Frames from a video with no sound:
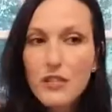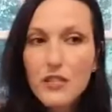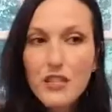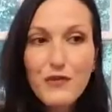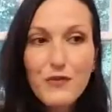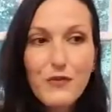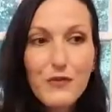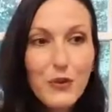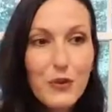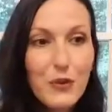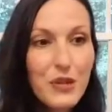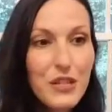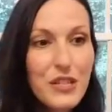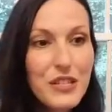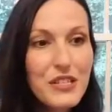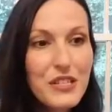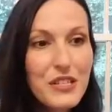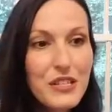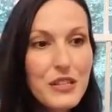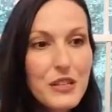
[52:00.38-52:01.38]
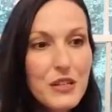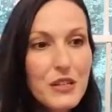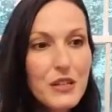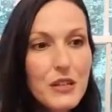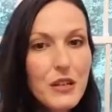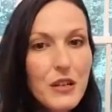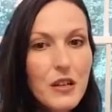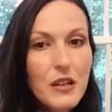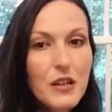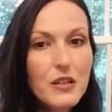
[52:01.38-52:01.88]
see Forrest,
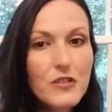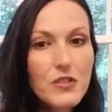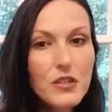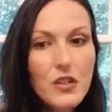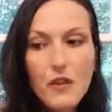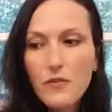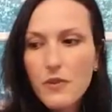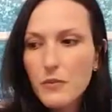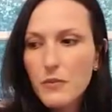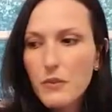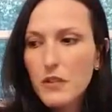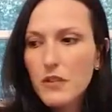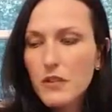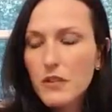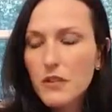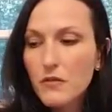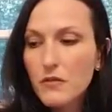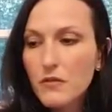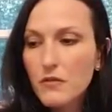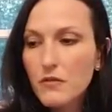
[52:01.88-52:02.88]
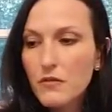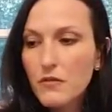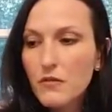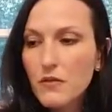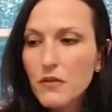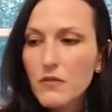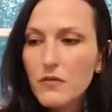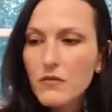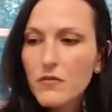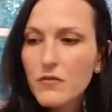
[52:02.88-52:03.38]
uh, drive up there
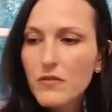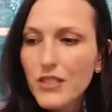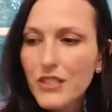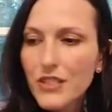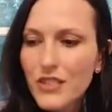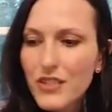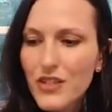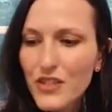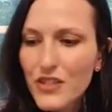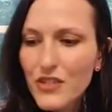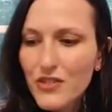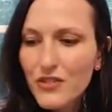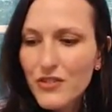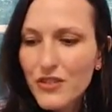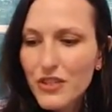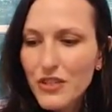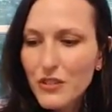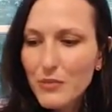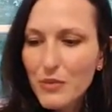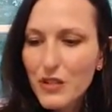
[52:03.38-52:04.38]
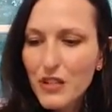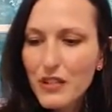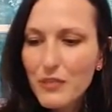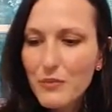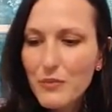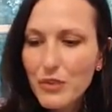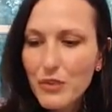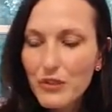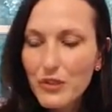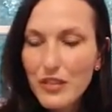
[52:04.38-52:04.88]
to continue celebrating the
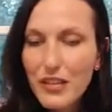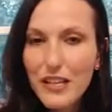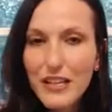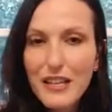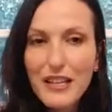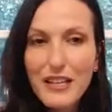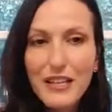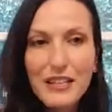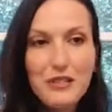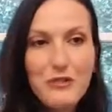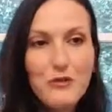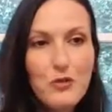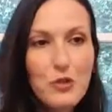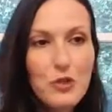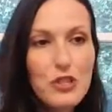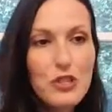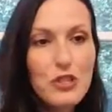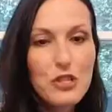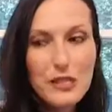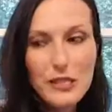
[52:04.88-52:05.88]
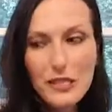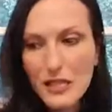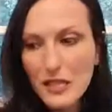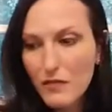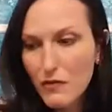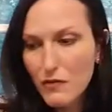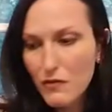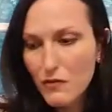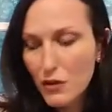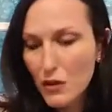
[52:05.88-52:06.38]
birthday. Forrest is
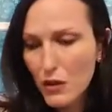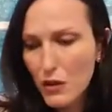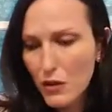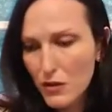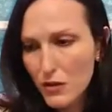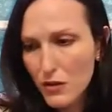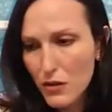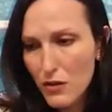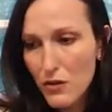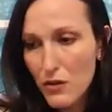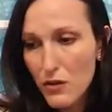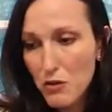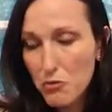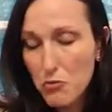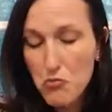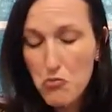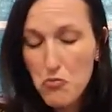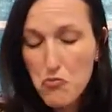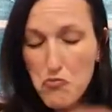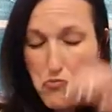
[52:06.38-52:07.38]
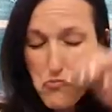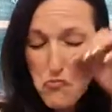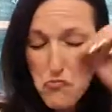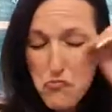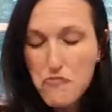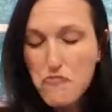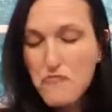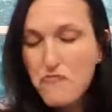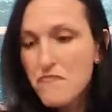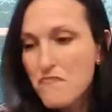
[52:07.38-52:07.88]
leaving for Hong Kong
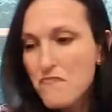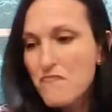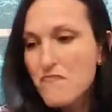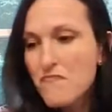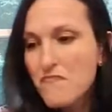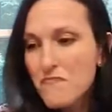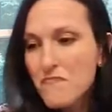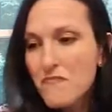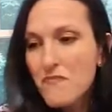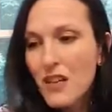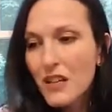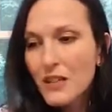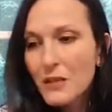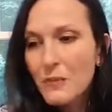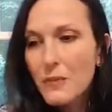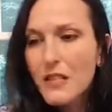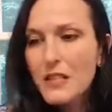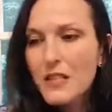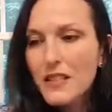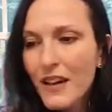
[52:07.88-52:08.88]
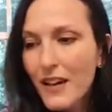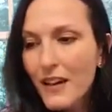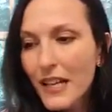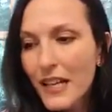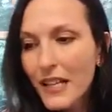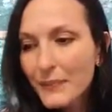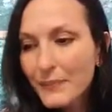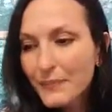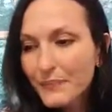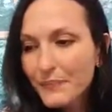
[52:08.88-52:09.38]
next
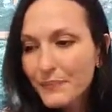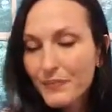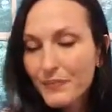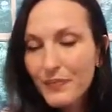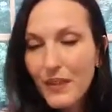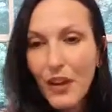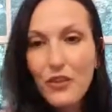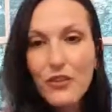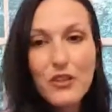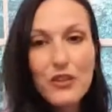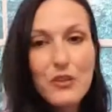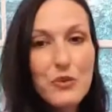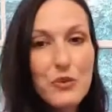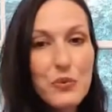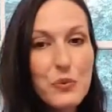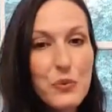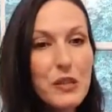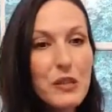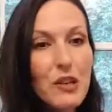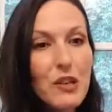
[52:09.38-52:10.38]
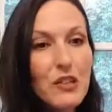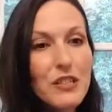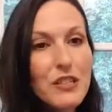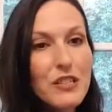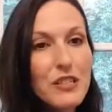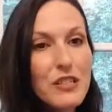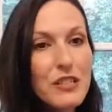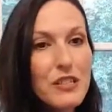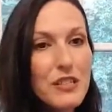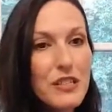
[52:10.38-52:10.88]
Monday. Who knows when I'll get
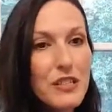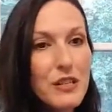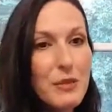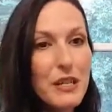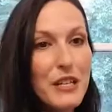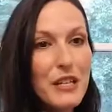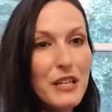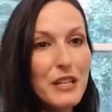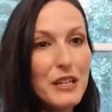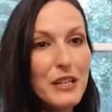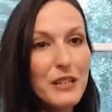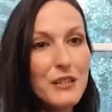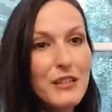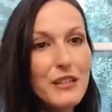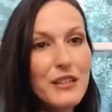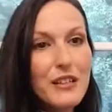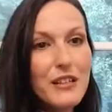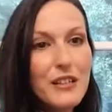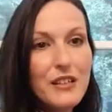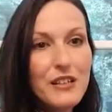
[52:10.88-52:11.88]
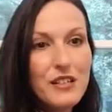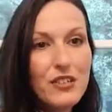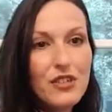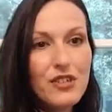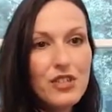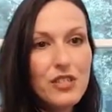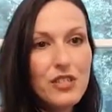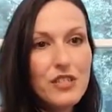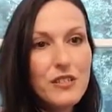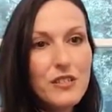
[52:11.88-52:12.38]
to see him again.
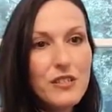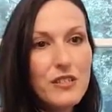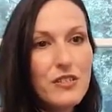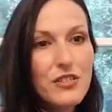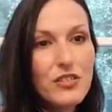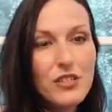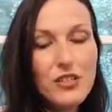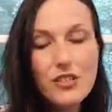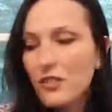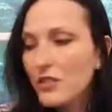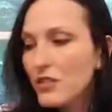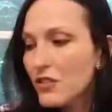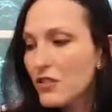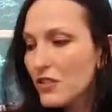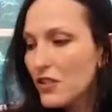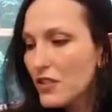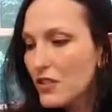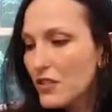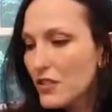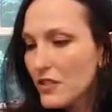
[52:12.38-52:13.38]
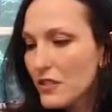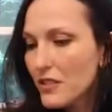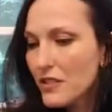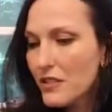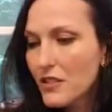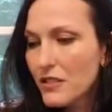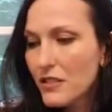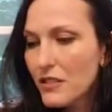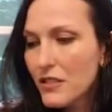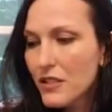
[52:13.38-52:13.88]
Jesus, Jesus,
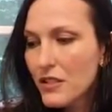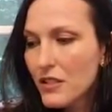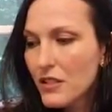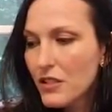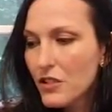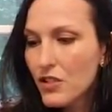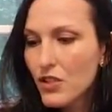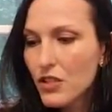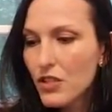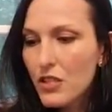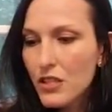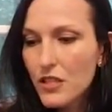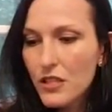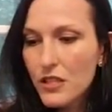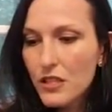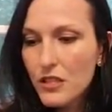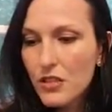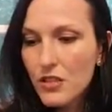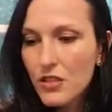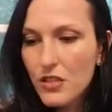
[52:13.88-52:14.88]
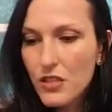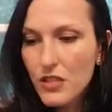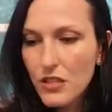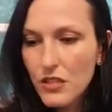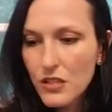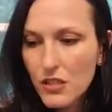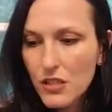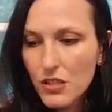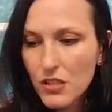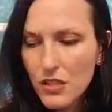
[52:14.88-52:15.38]
Jesus. Jesus,
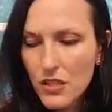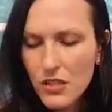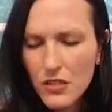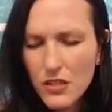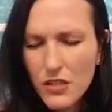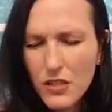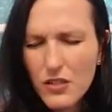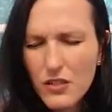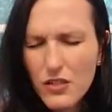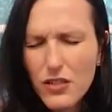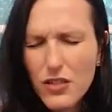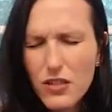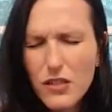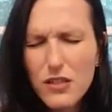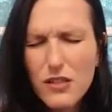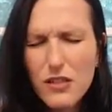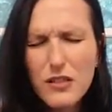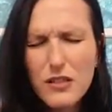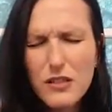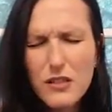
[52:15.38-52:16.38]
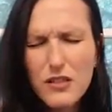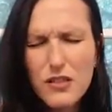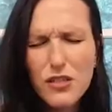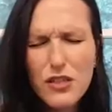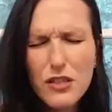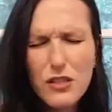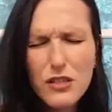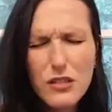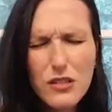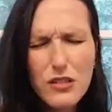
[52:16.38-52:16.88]
Jesus, Jesus. Jesus,
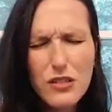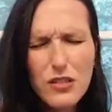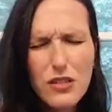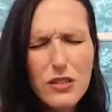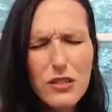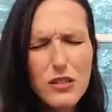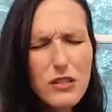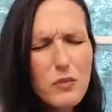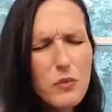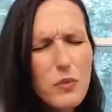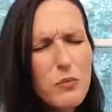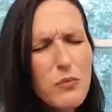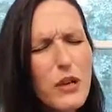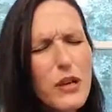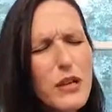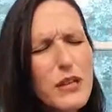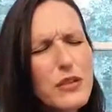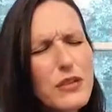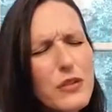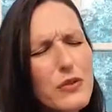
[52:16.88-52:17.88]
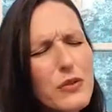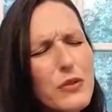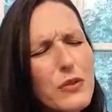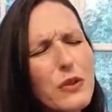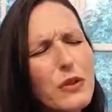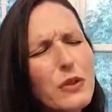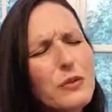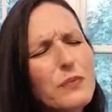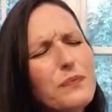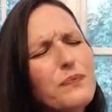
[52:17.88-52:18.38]
Jesus, Jesus. We praise you,
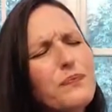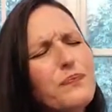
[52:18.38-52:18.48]
Lord.